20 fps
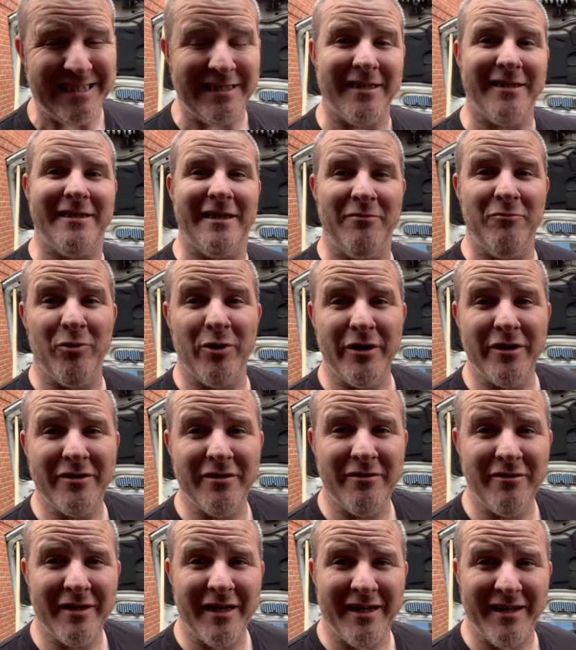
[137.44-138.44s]
Didn't want to
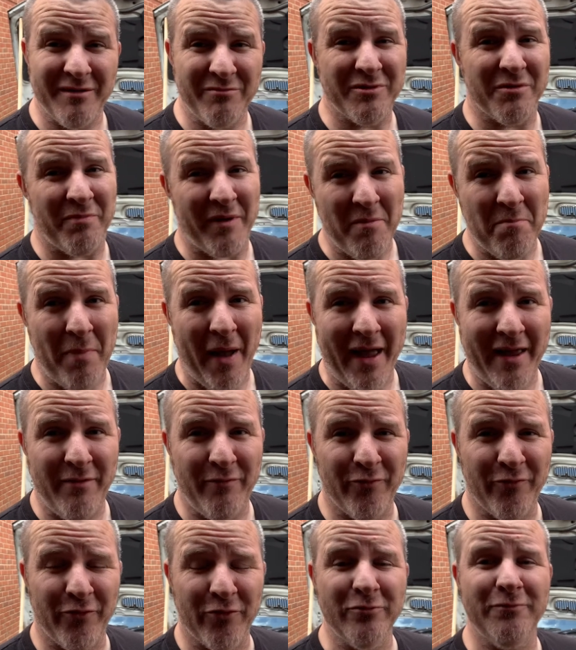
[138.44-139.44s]
do that, it was a bit
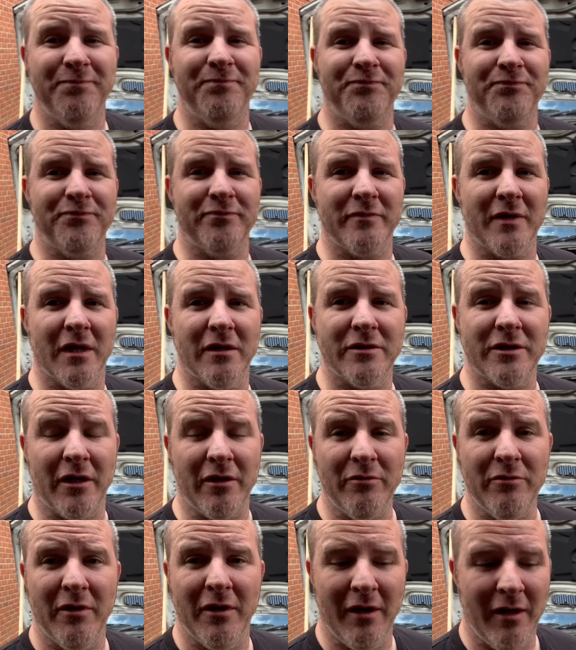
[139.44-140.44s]
painful,
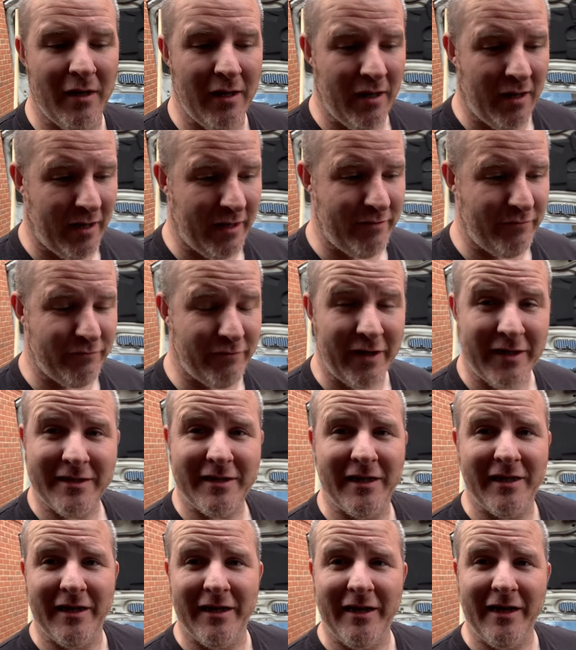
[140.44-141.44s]
so I
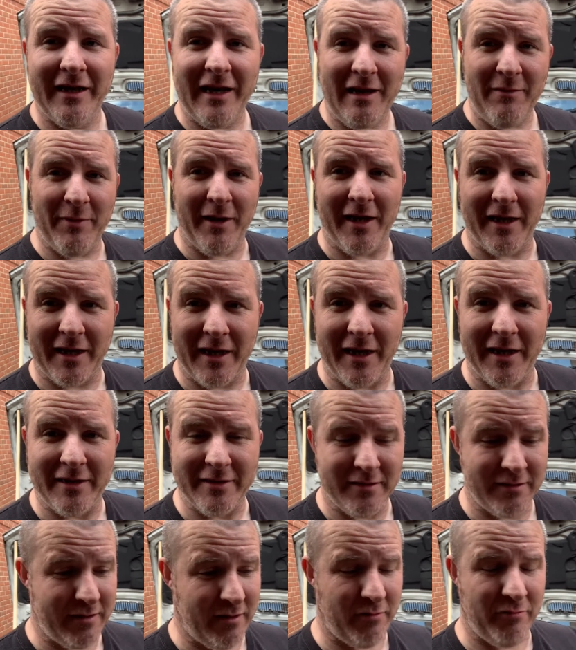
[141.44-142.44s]
invested in an eBay kit.
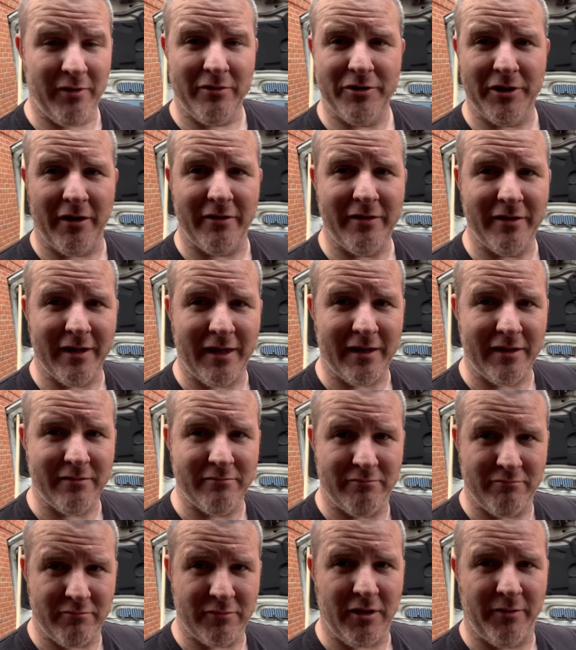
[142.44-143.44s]
Now I will show you that
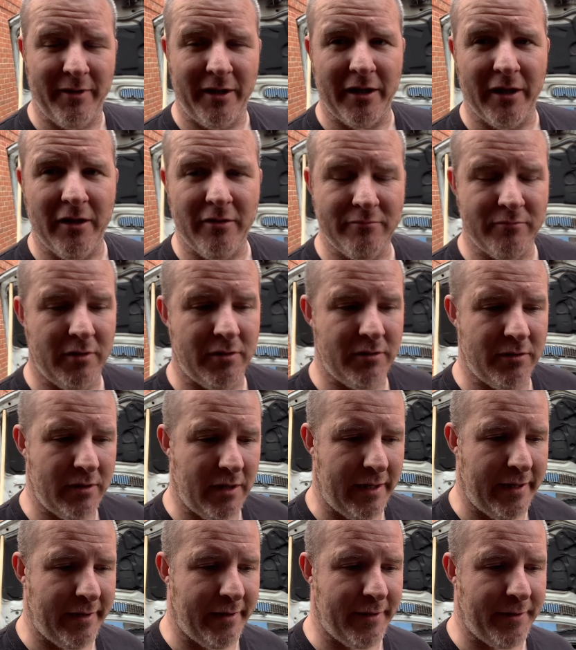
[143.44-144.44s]
coming up.
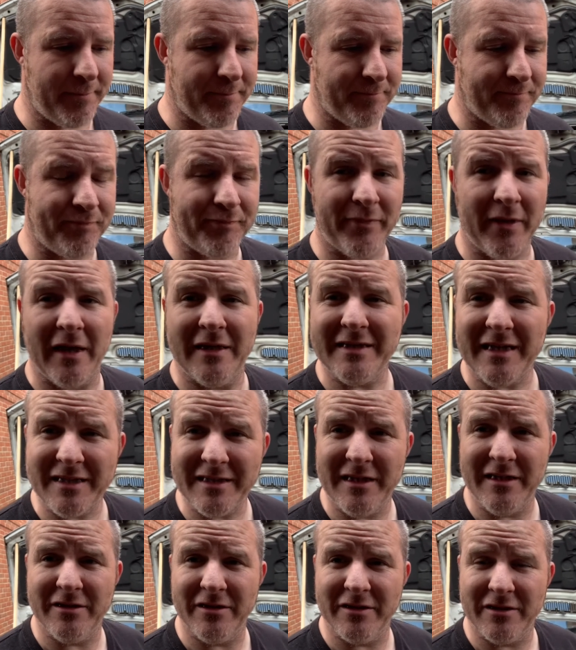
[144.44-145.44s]
It's
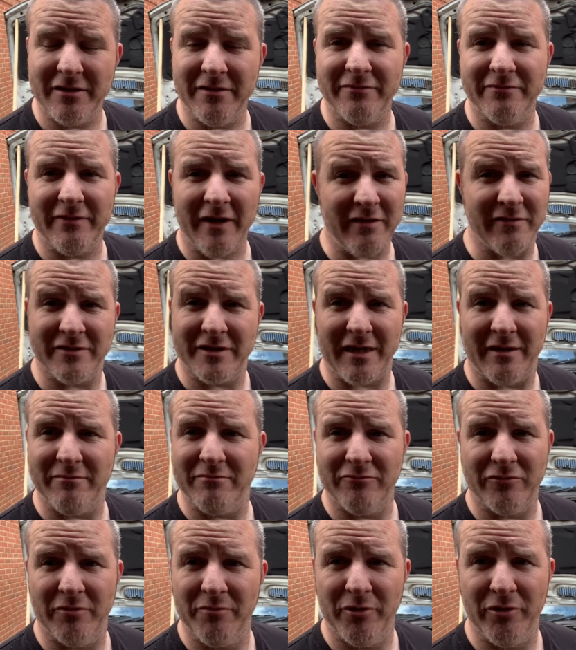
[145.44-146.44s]
actually just a valve stem
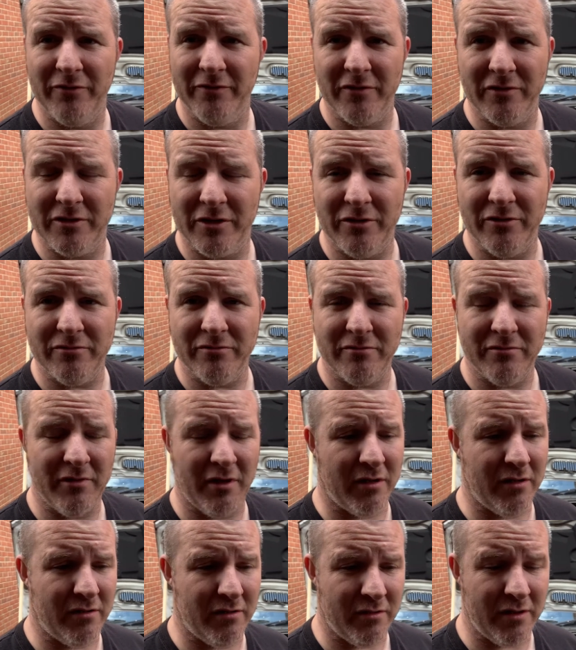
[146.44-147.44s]
removal tool.
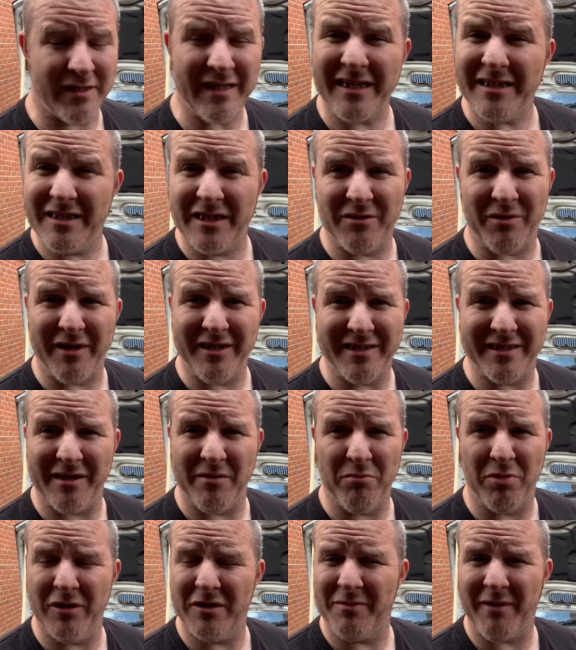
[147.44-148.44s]
It's actually quite
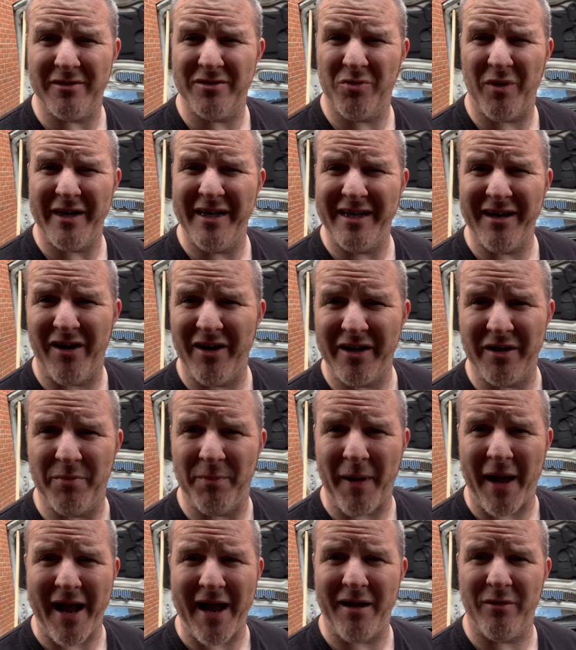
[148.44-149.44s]
simple, it's about
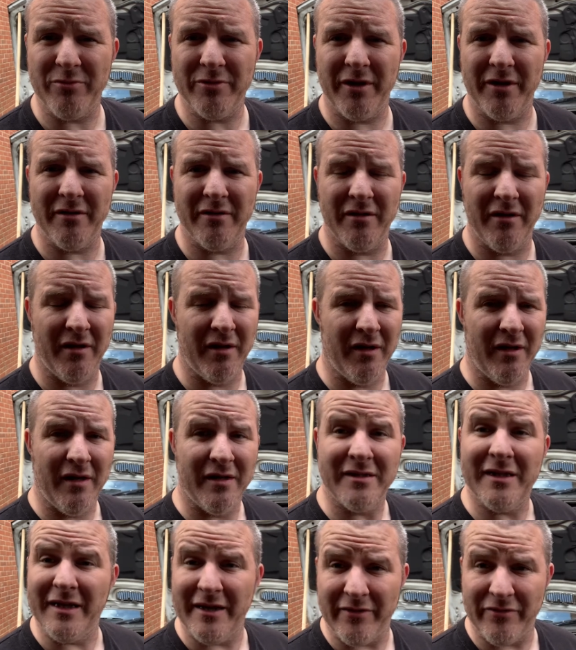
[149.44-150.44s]
£29
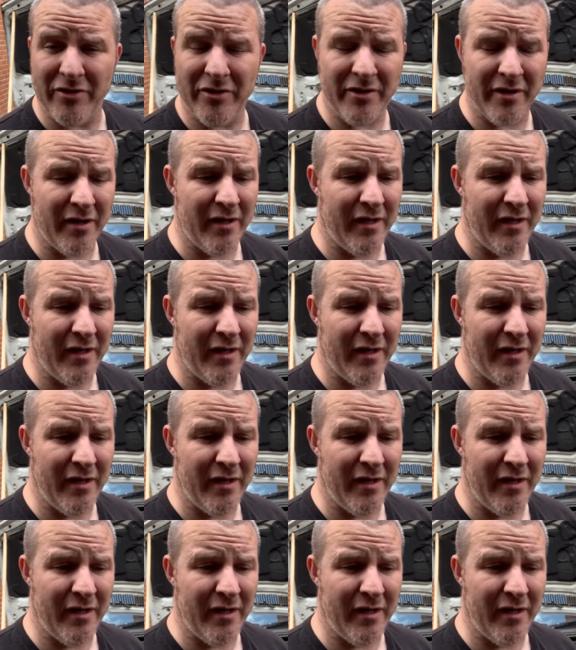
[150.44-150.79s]
delivered.